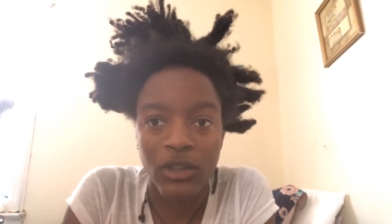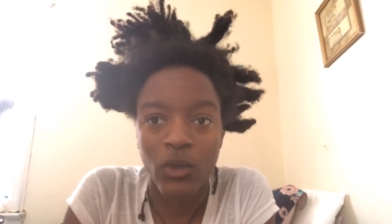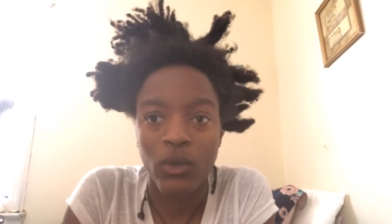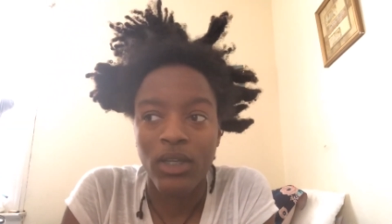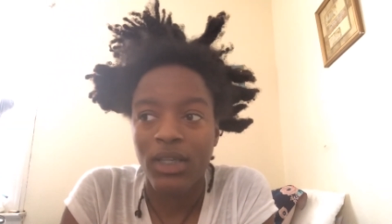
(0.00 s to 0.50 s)

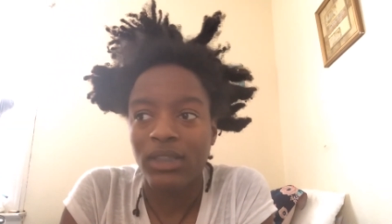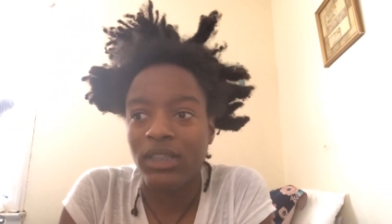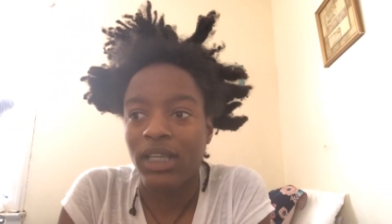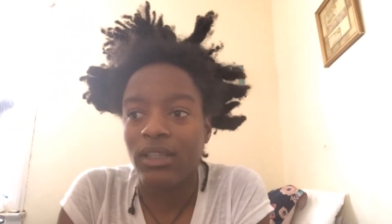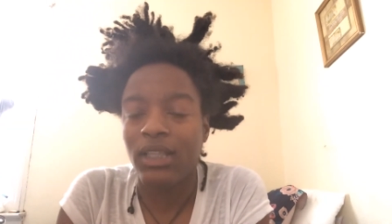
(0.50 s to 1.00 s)
So it's
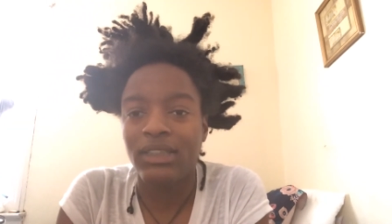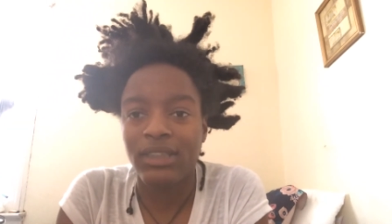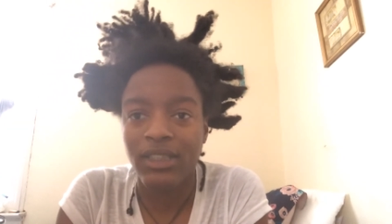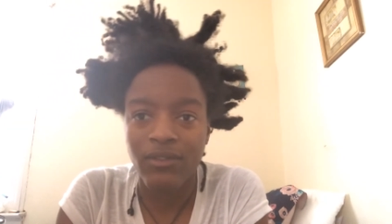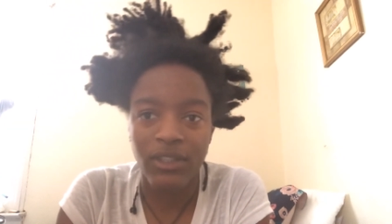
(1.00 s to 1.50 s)
like, let's
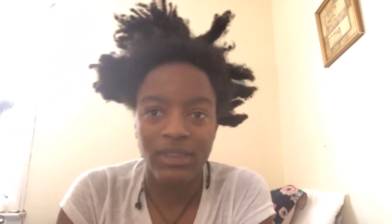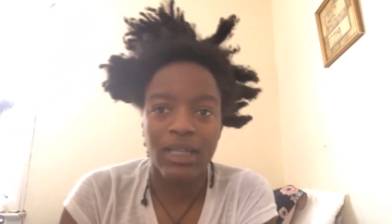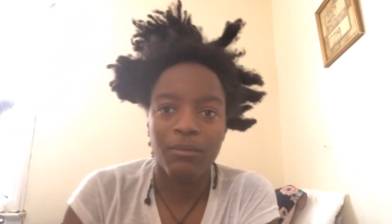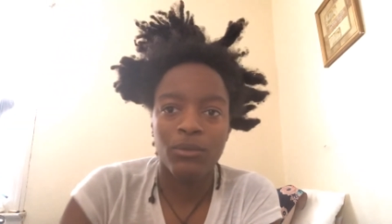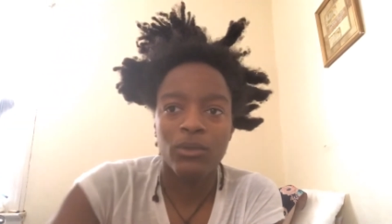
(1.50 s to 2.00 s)
say for
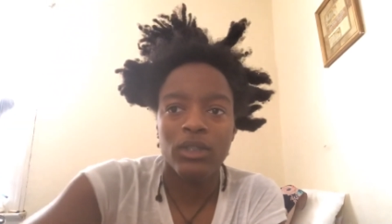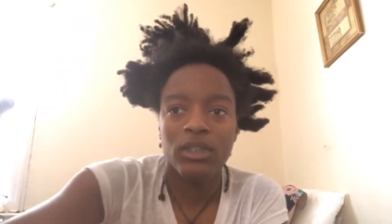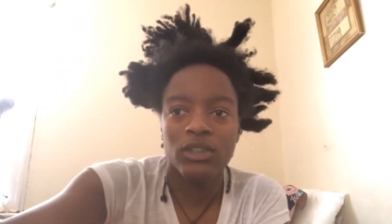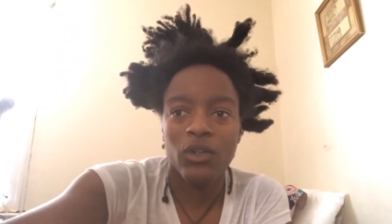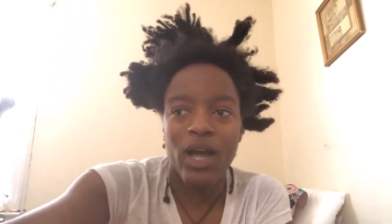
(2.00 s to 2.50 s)
example,
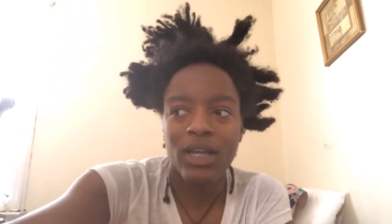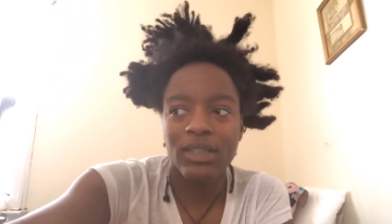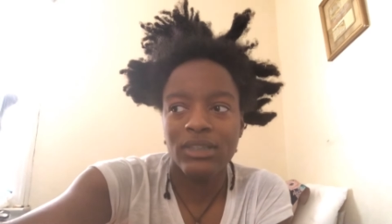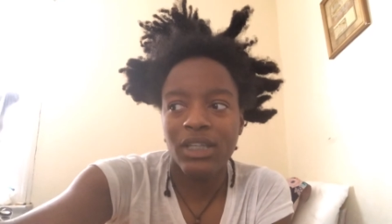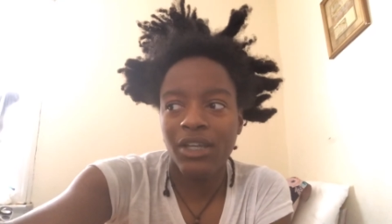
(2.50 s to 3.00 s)
so I
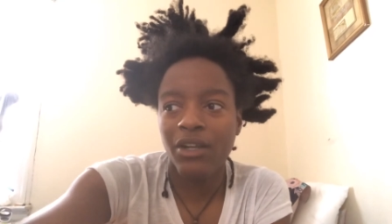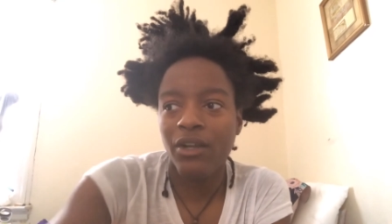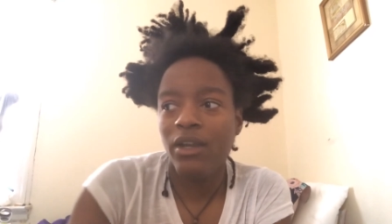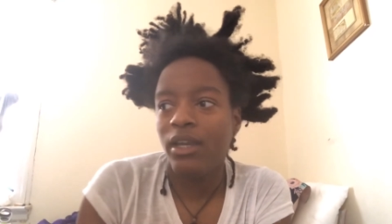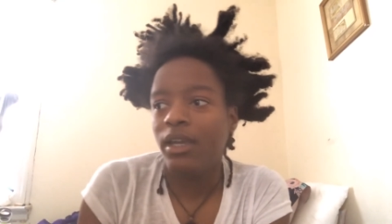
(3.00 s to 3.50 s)
could sit
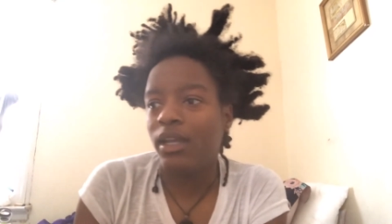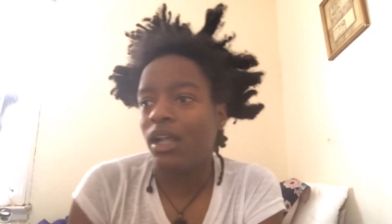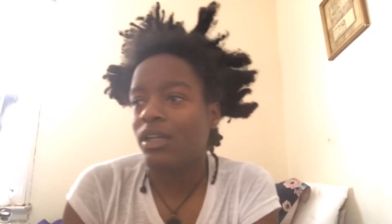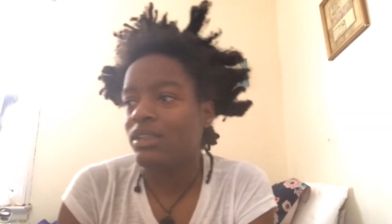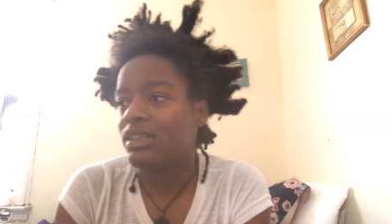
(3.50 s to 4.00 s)
here and
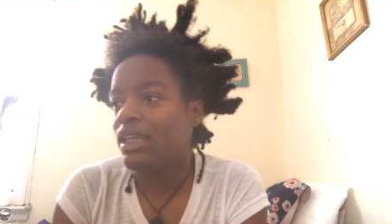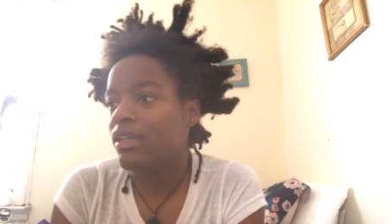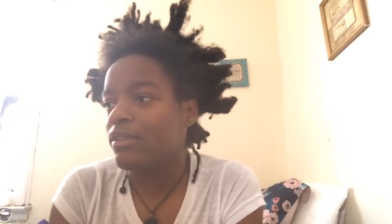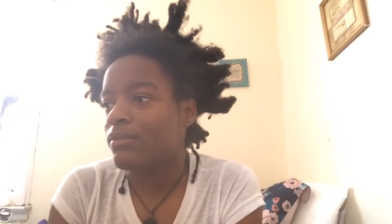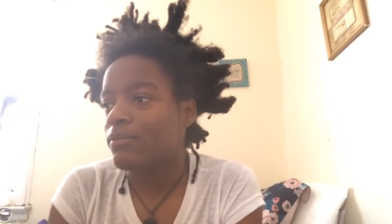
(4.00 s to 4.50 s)
I could
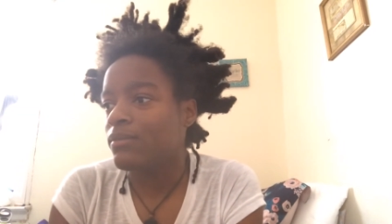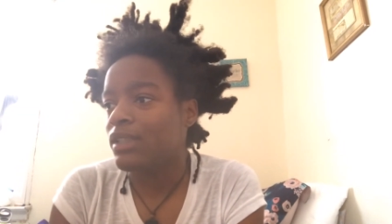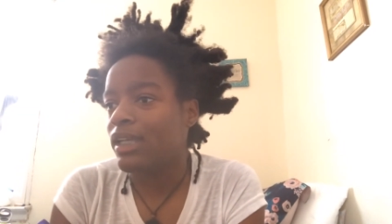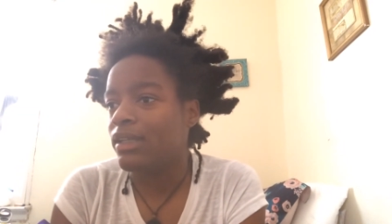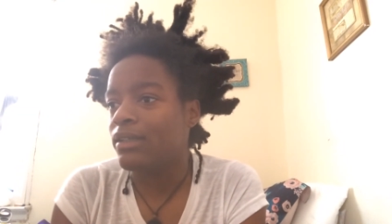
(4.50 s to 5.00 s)
take
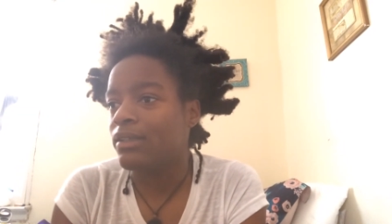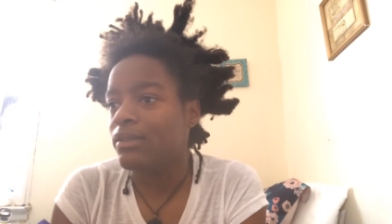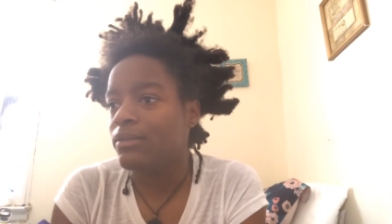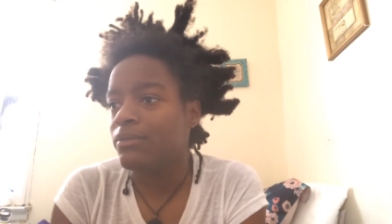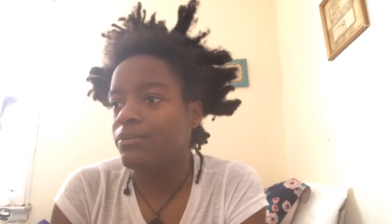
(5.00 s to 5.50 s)
like a